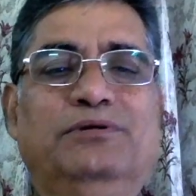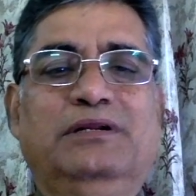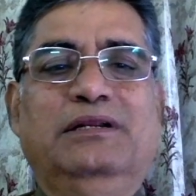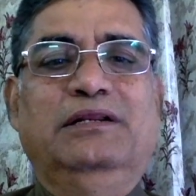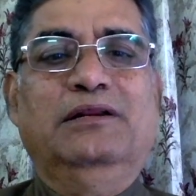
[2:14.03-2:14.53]
in
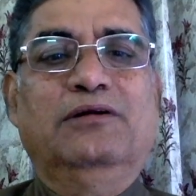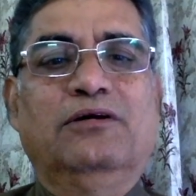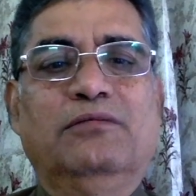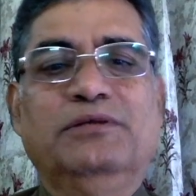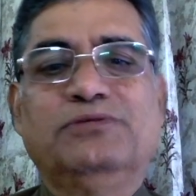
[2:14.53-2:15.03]
Indian
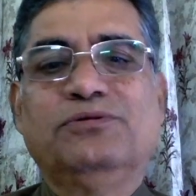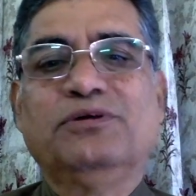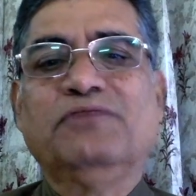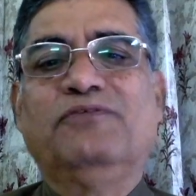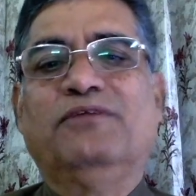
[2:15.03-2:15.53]
economy is looking
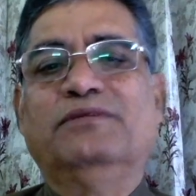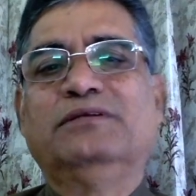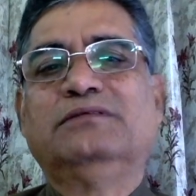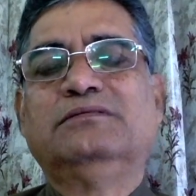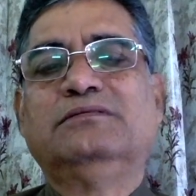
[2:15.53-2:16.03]
forward
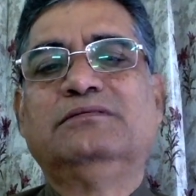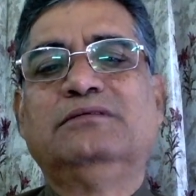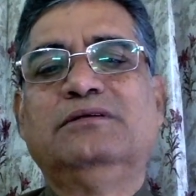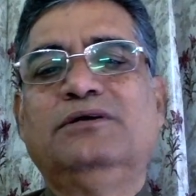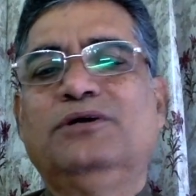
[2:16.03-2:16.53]

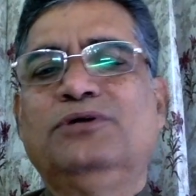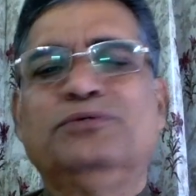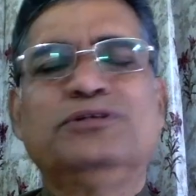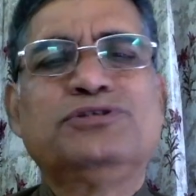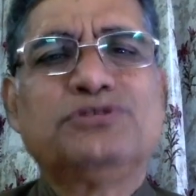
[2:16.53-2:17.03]
to a
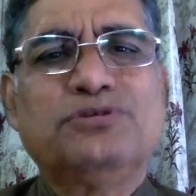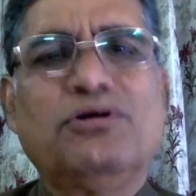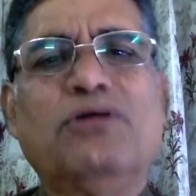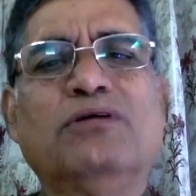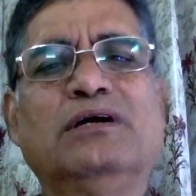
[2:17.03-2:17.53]

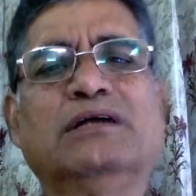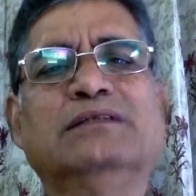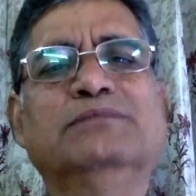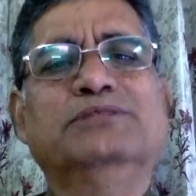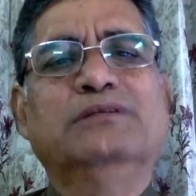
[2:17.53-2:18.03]
strong
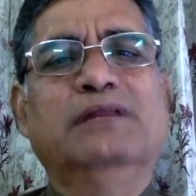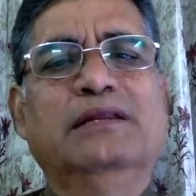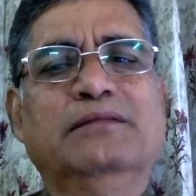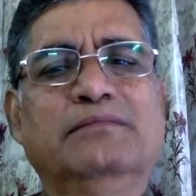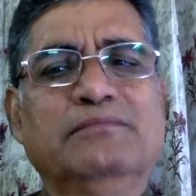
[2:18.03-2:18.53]

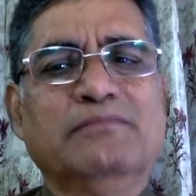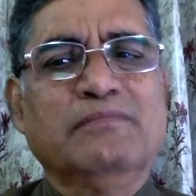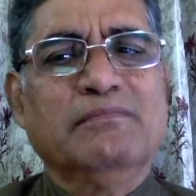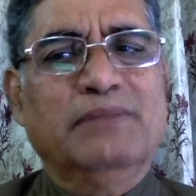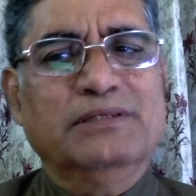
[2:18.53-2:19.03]
consumption-led
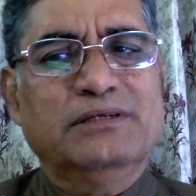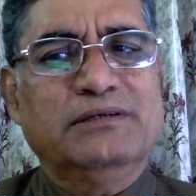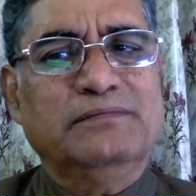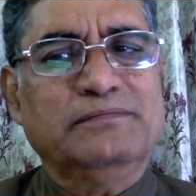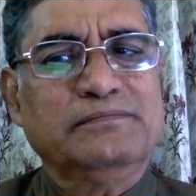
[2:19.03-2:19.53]
budget,
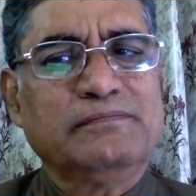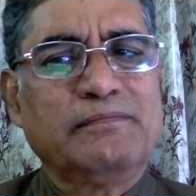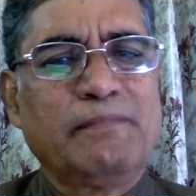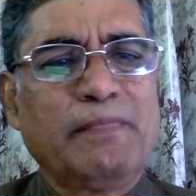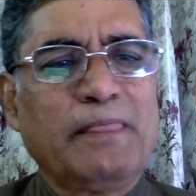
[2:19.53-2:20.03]

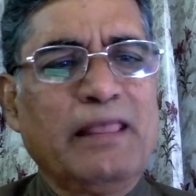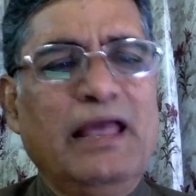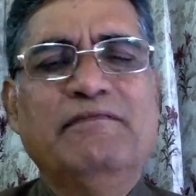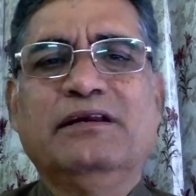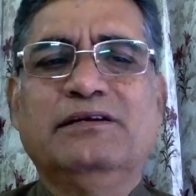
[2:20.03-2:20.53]

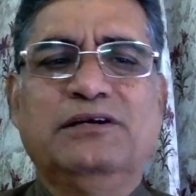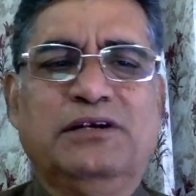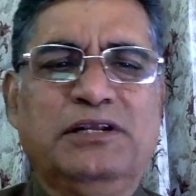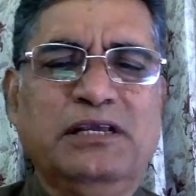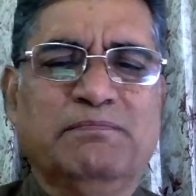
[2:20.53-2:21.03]
having a
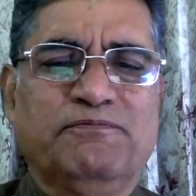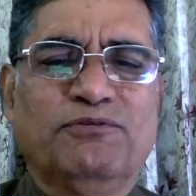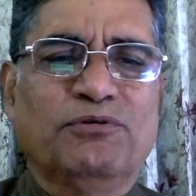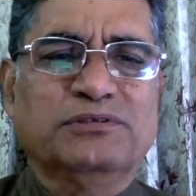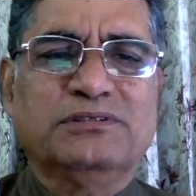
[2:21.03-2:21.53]
deep
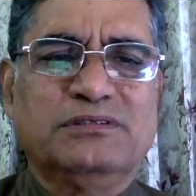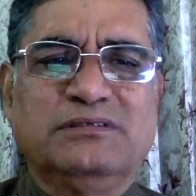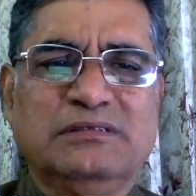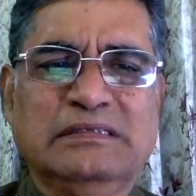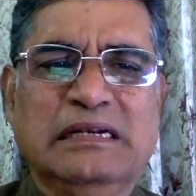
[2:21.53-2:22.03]

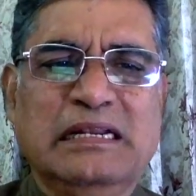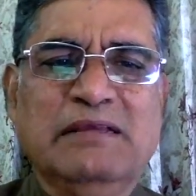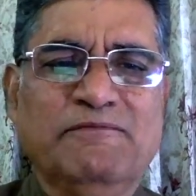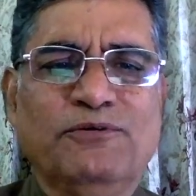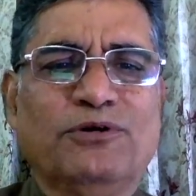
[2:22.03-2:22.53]
focus
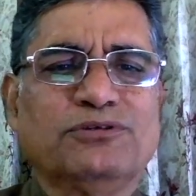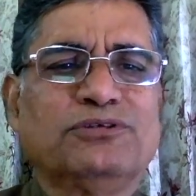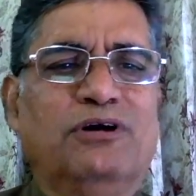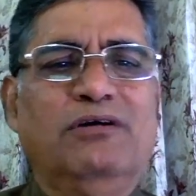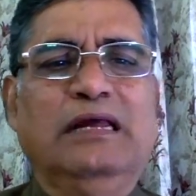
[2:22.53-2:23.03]

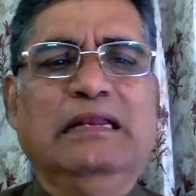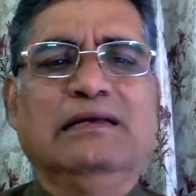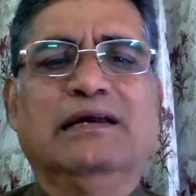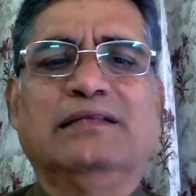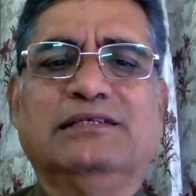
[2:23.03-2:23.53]
on
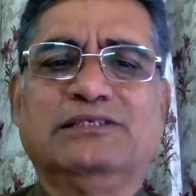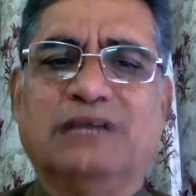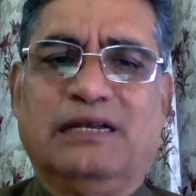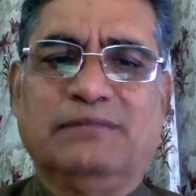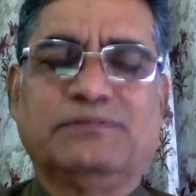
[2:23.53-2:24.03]
encouraging
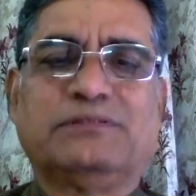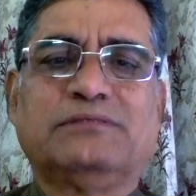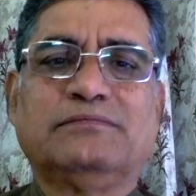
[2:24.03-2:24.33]
startups.